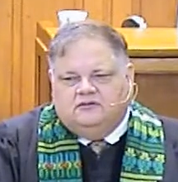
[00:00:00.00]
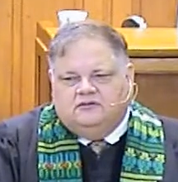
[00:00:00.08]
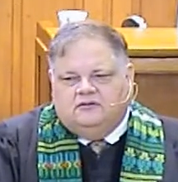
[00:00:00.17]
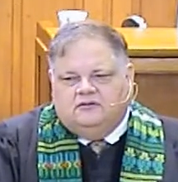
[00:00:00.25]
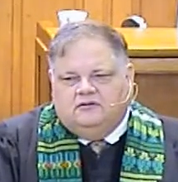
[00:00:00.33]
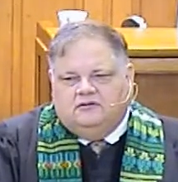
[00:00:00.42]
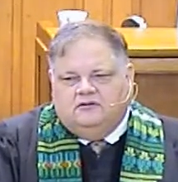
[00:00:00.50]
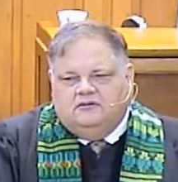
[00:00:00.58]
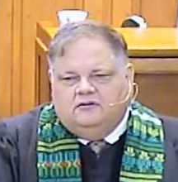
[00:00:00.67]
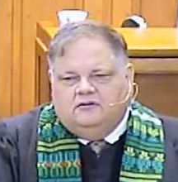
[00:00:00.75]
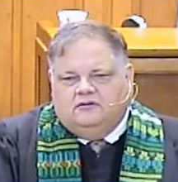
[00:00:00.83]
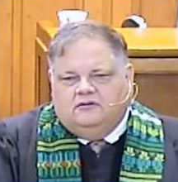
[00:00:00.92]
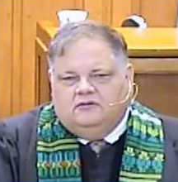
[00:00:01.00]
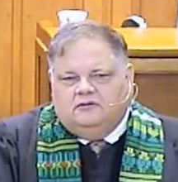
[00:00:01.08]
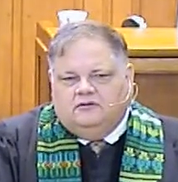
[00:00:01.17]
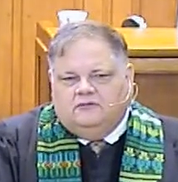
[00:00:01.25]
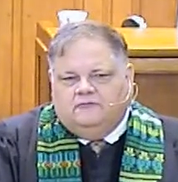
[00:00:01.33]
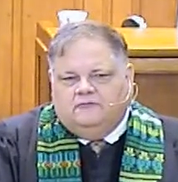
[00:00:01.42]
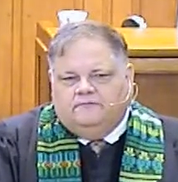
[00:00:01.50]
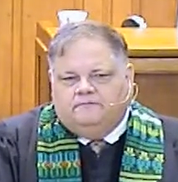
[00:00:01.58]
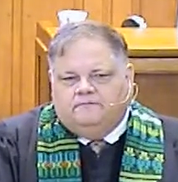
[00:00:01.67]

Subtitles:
[no speech]